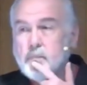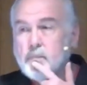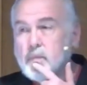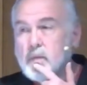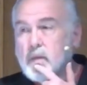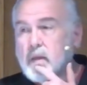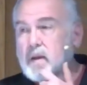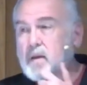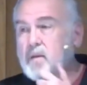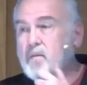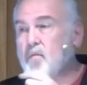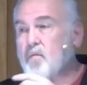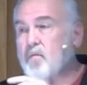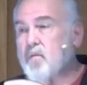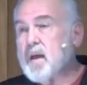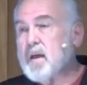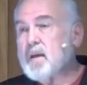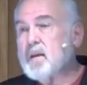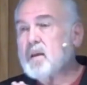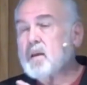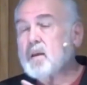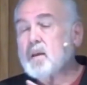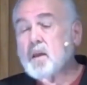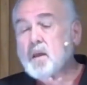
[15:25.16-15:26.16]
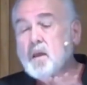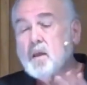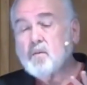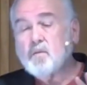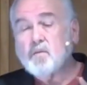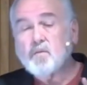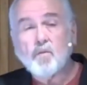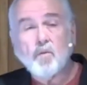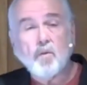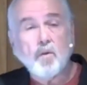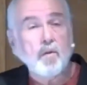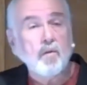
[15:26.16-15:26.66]
And if you've had any
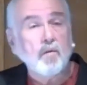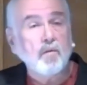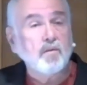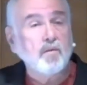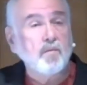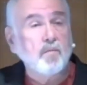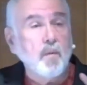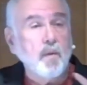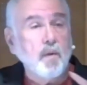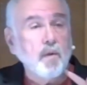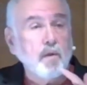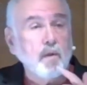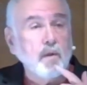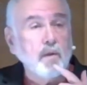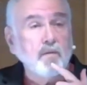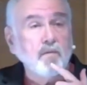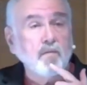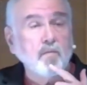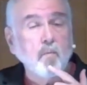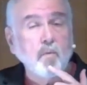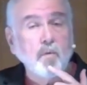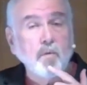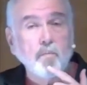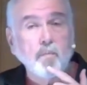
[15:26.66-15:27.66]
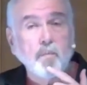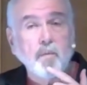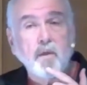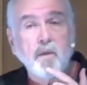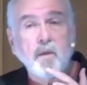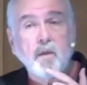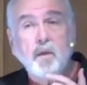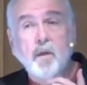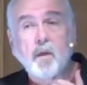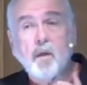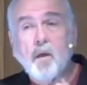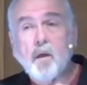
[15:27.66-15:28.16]
history or experience with
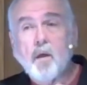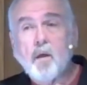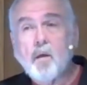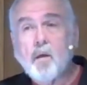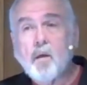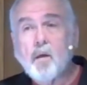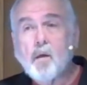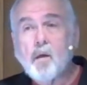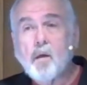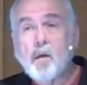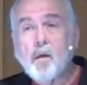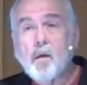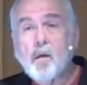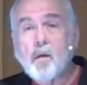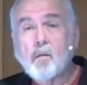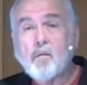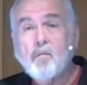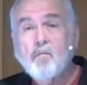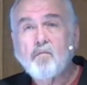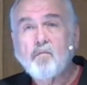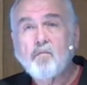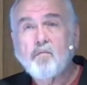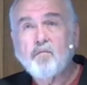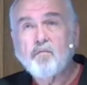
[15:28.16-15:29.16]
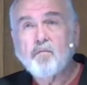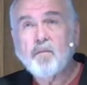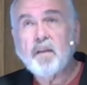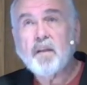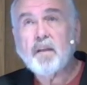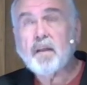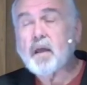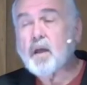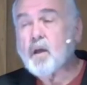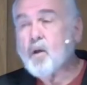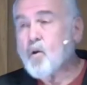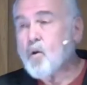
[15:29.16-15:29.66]

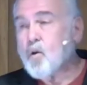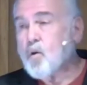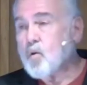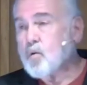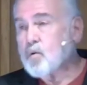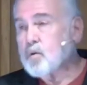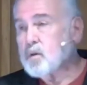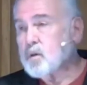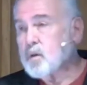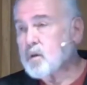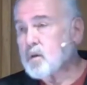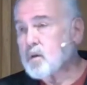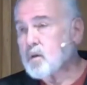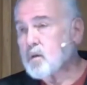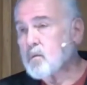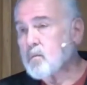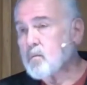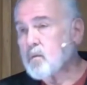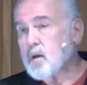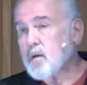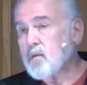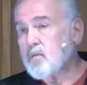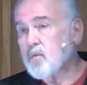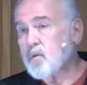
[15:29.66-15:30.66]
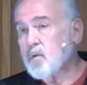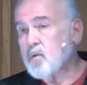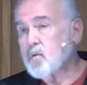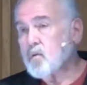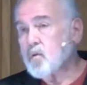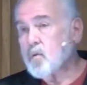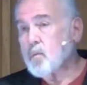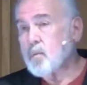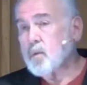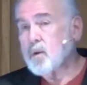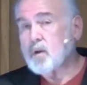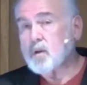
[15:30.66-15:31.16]
feeling hurt by
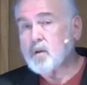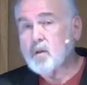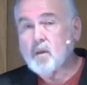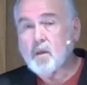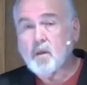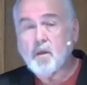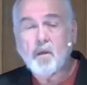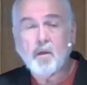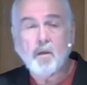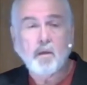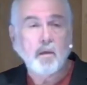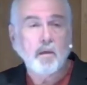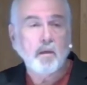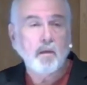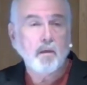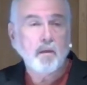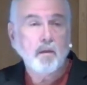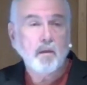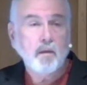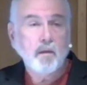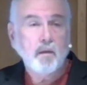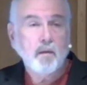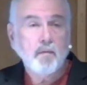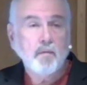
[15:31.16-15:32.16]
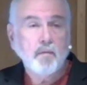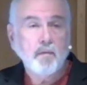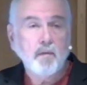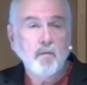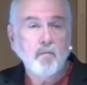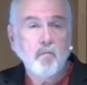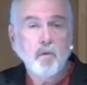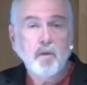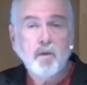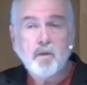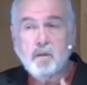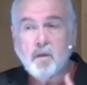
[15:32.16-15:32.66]
vulnerability,
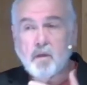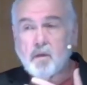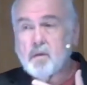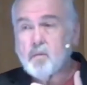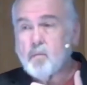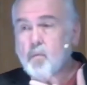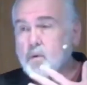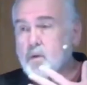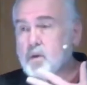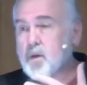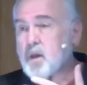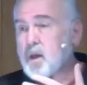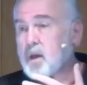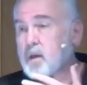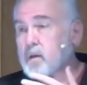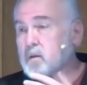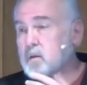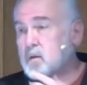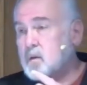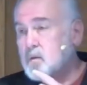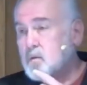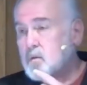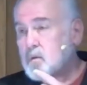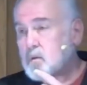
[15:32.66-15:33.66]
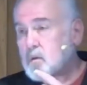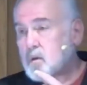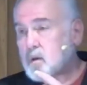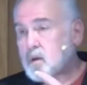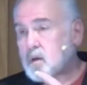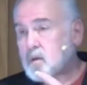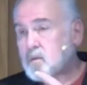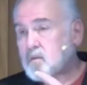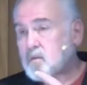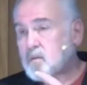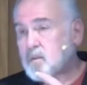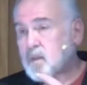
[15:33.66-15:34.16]
then we tend to protect
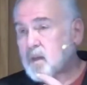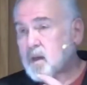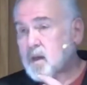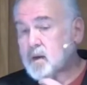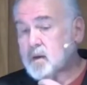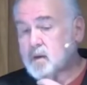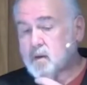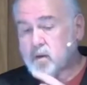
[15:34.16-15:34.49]
against that.